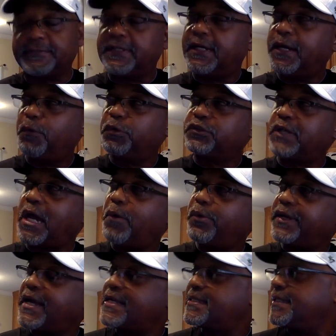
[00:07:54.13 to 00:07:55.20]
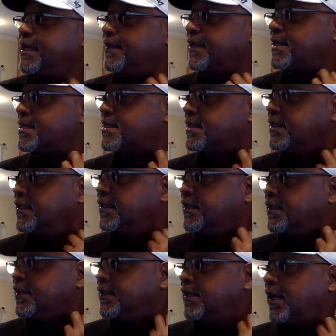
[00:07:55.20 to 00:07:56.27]
how would I say this?
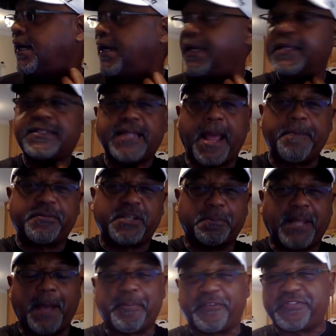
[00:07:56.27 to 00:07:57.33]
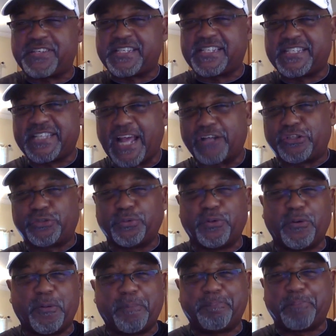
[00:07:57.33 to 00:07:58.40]
In some type of
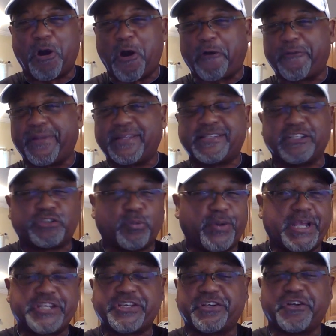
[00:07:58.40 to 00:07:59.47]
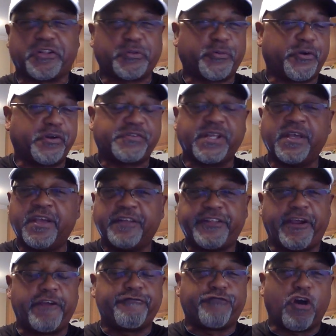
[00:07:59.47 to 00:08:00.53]
sexual bartering situation. In other words,
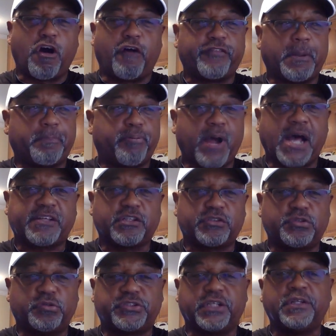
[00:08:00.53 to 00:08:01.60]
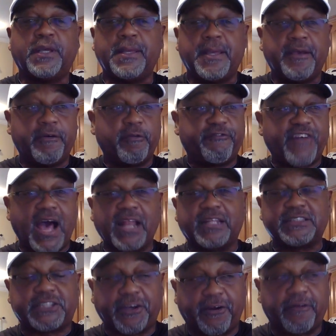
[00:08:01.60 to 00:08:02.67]
they're involved in prostitution
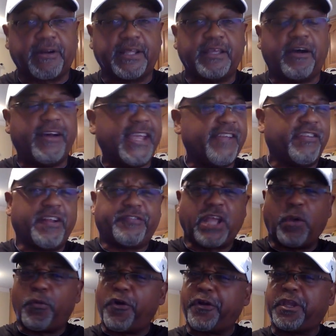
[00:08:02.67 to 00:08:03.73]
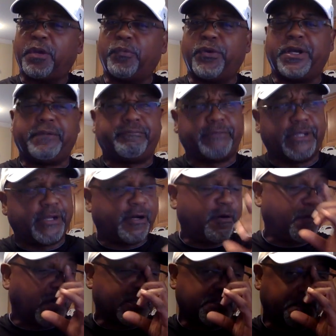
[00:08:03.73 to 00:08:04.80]
voluntarily, or even if they're working with, a